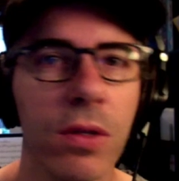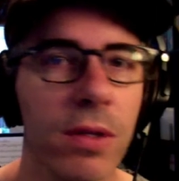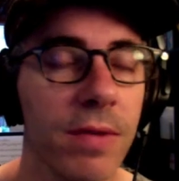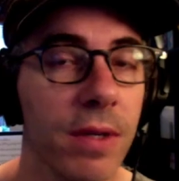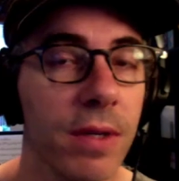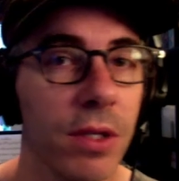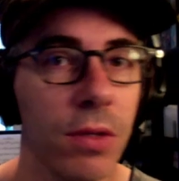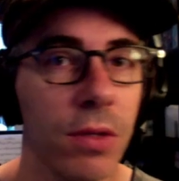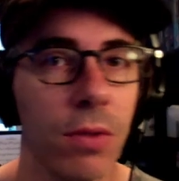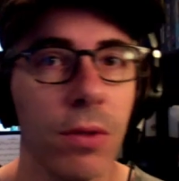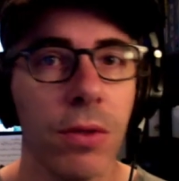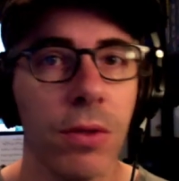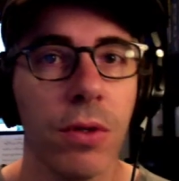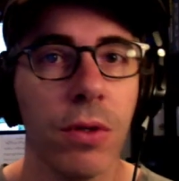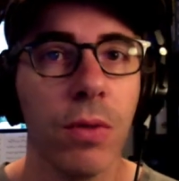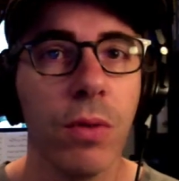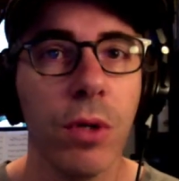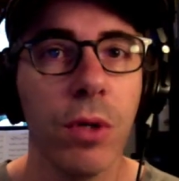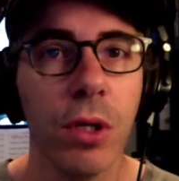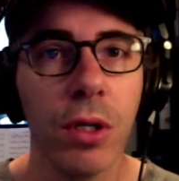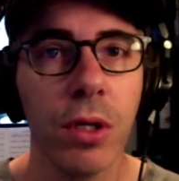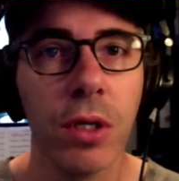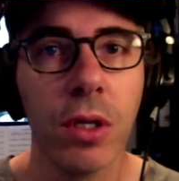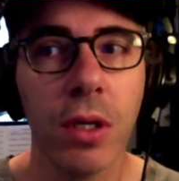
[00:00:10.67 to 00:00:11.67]
us who are at
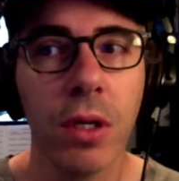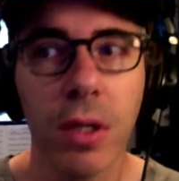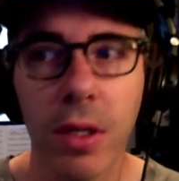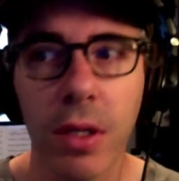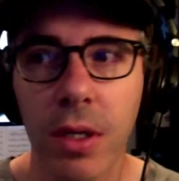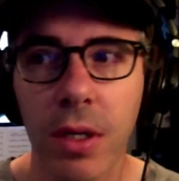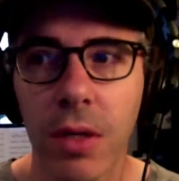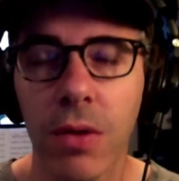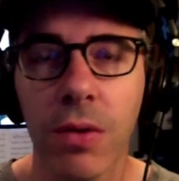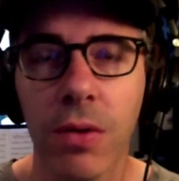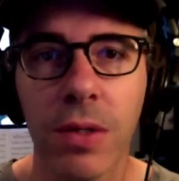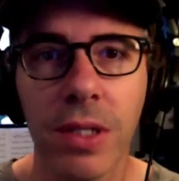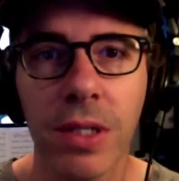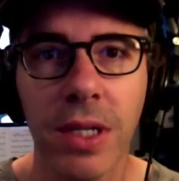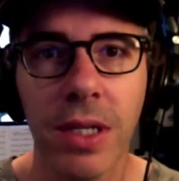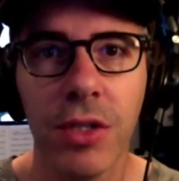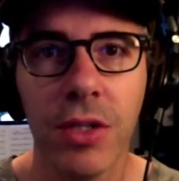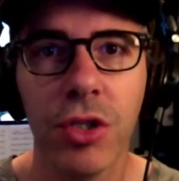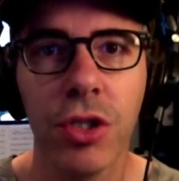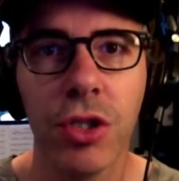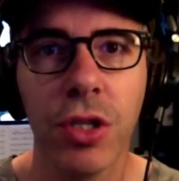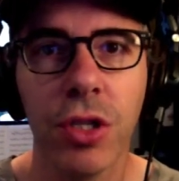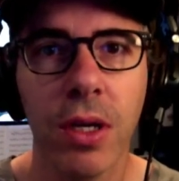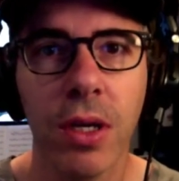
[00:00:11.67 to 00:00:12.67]
work cannot
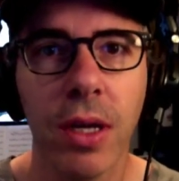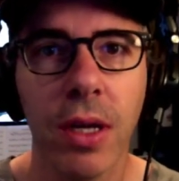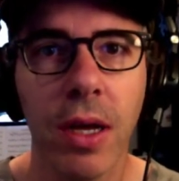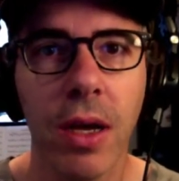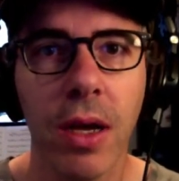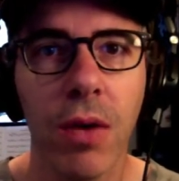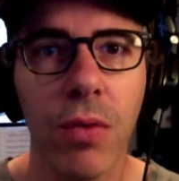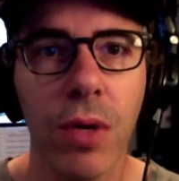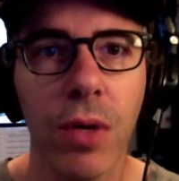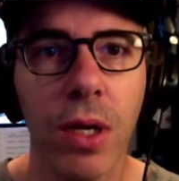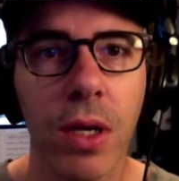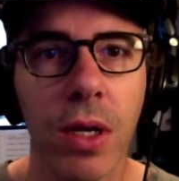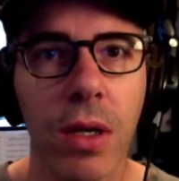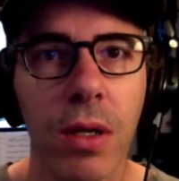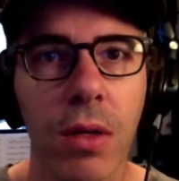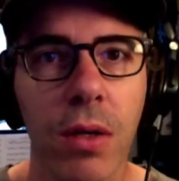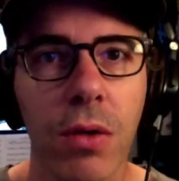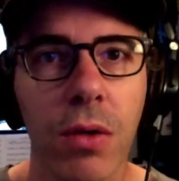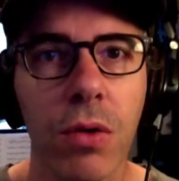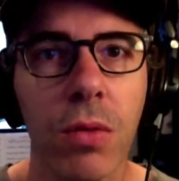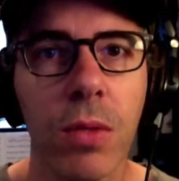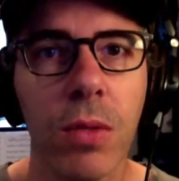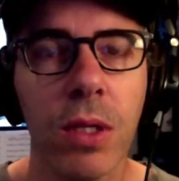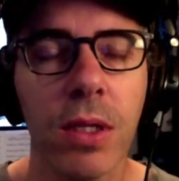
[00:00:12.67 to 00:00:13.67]
teach how we
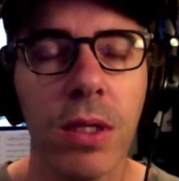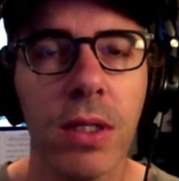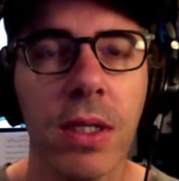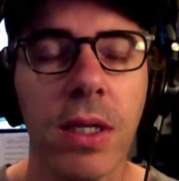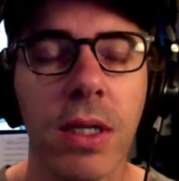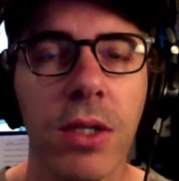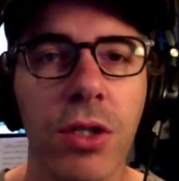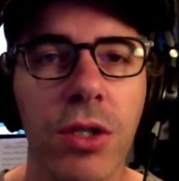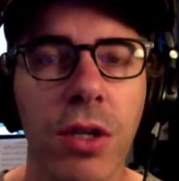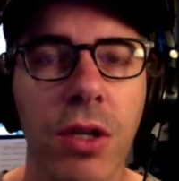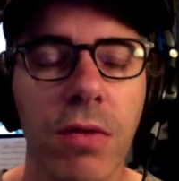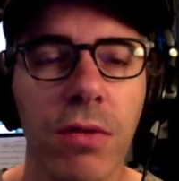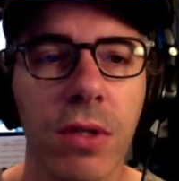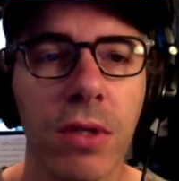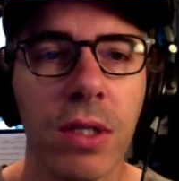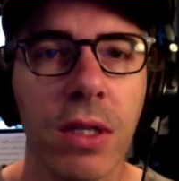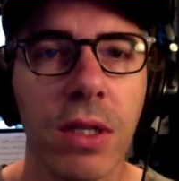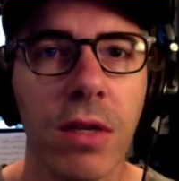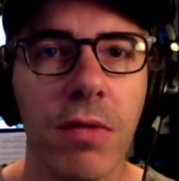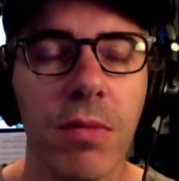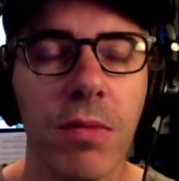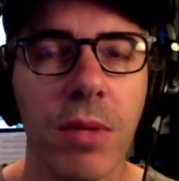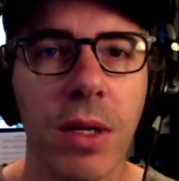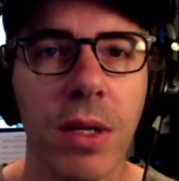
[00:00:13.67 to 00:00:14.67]
normally teach, I've
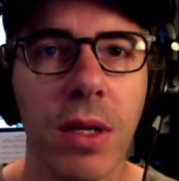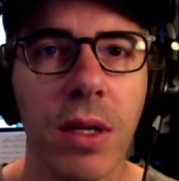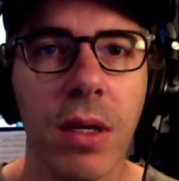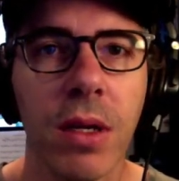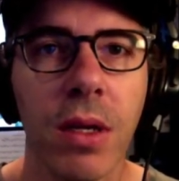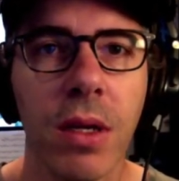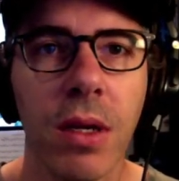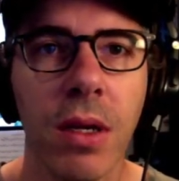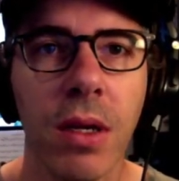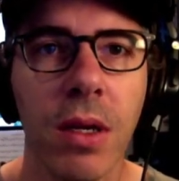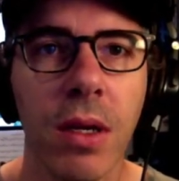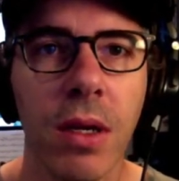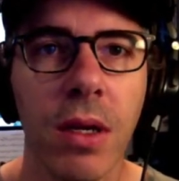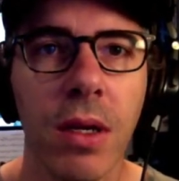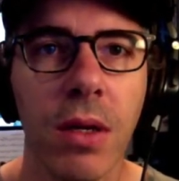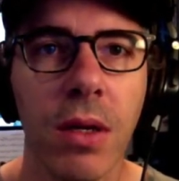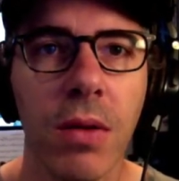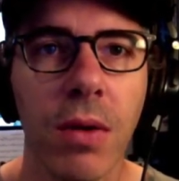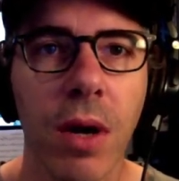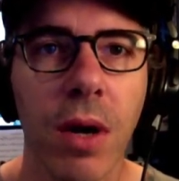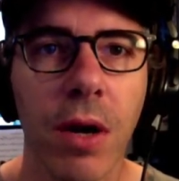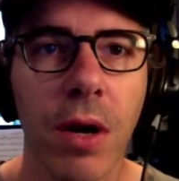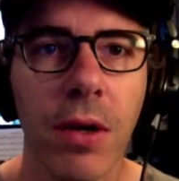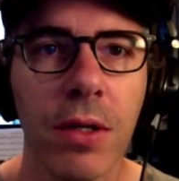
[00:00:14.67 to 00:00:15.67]
received many
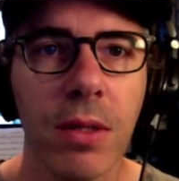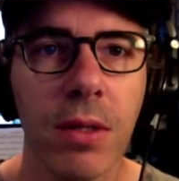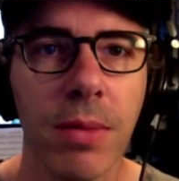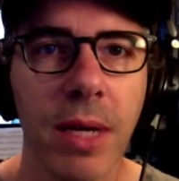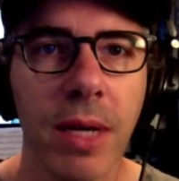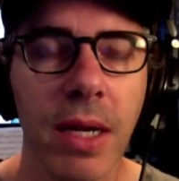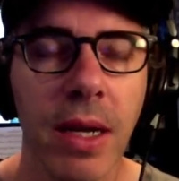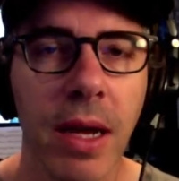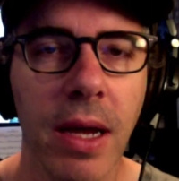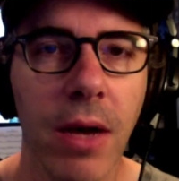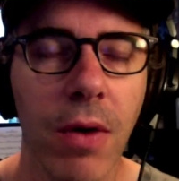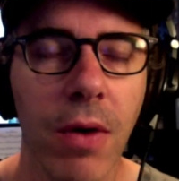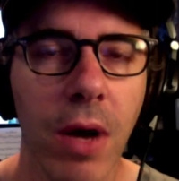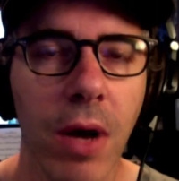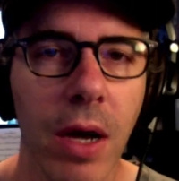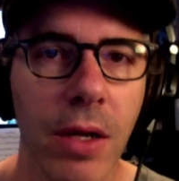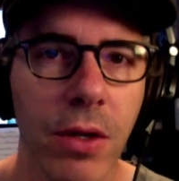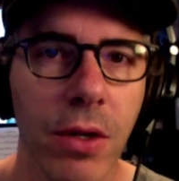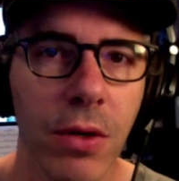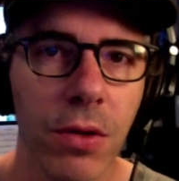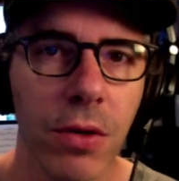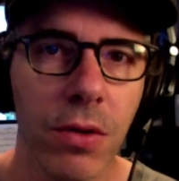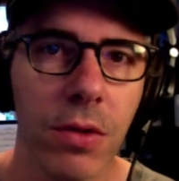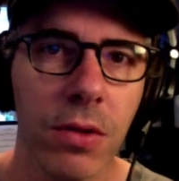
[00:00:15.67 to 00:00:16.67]
inquiries about how I
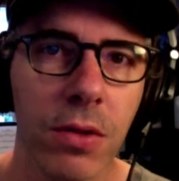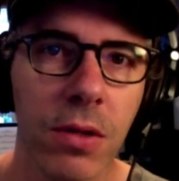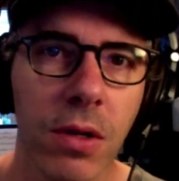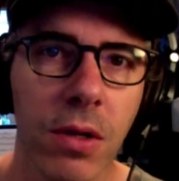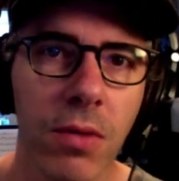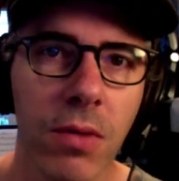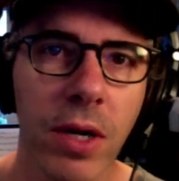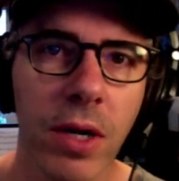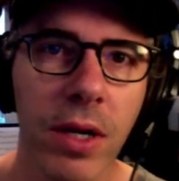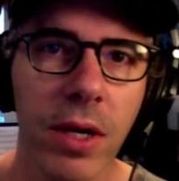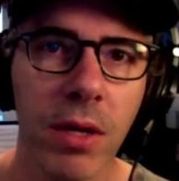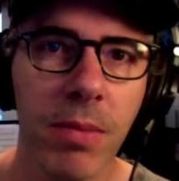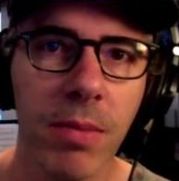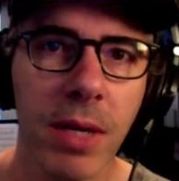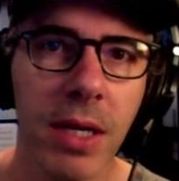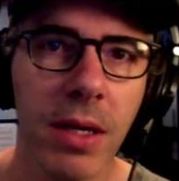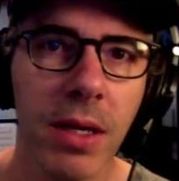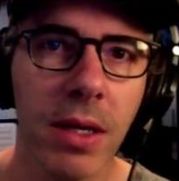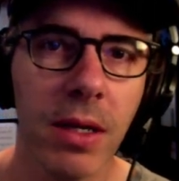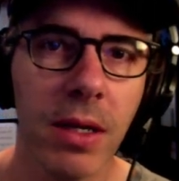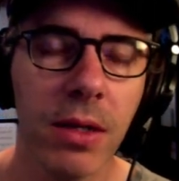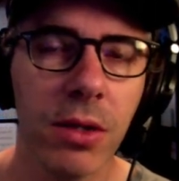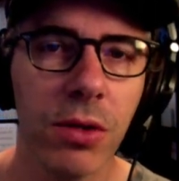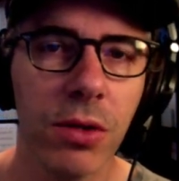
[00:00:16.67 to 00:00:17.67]
use
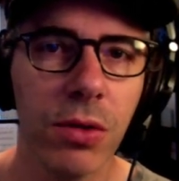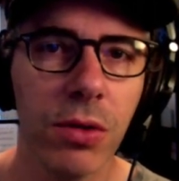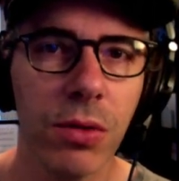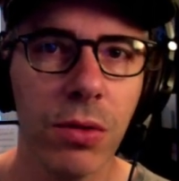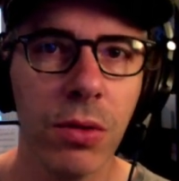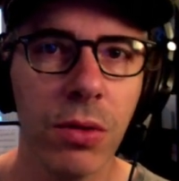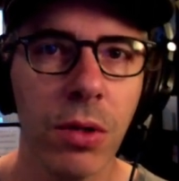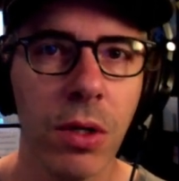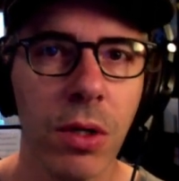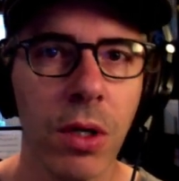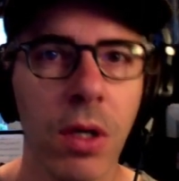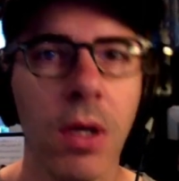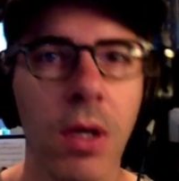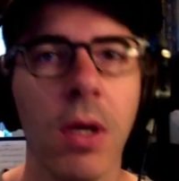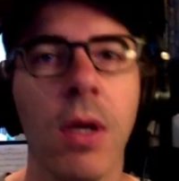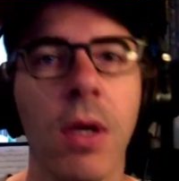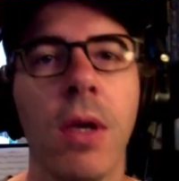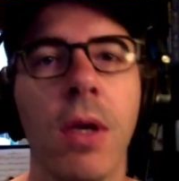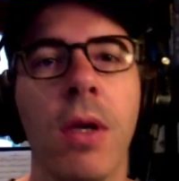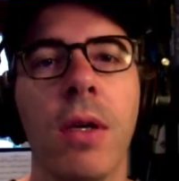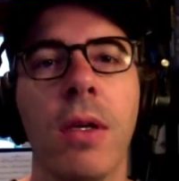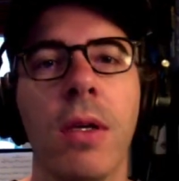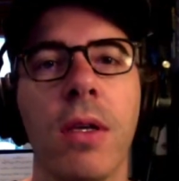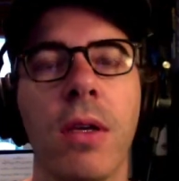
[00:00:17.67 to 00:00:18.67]
Radiopaedia to
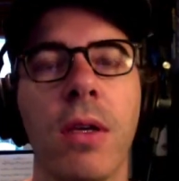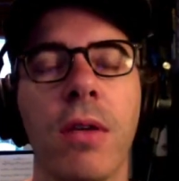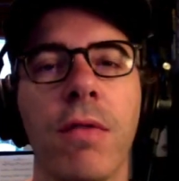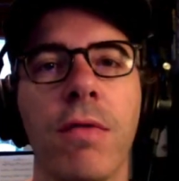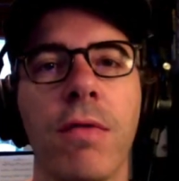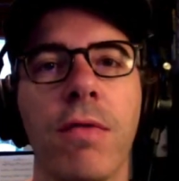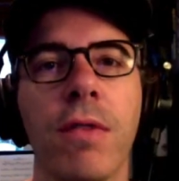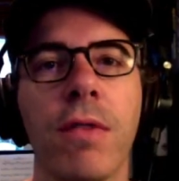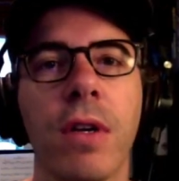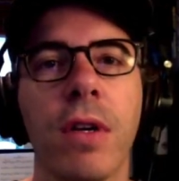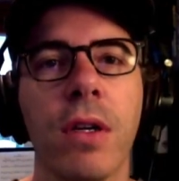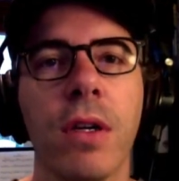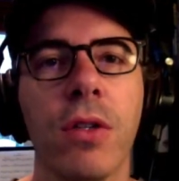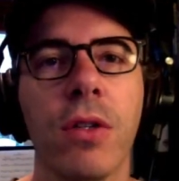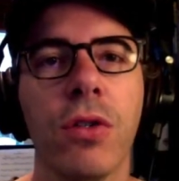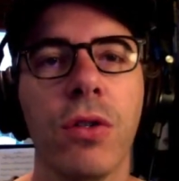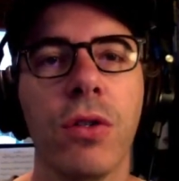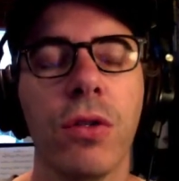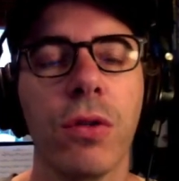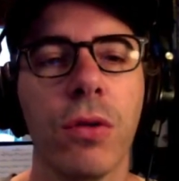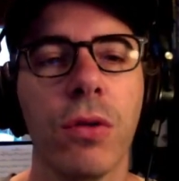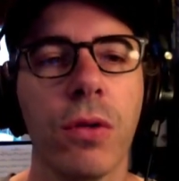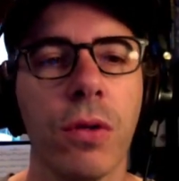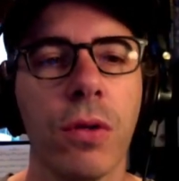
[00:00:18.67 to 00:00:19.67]
give
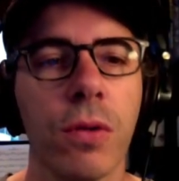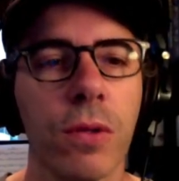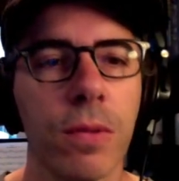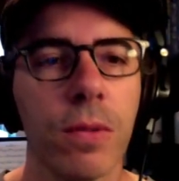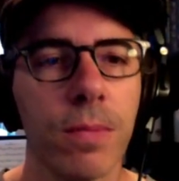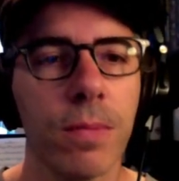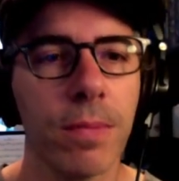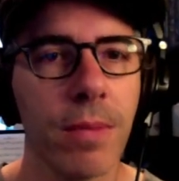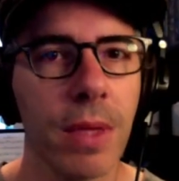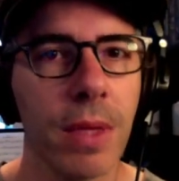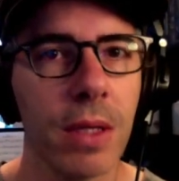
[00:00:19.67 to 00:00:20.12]
tutorials.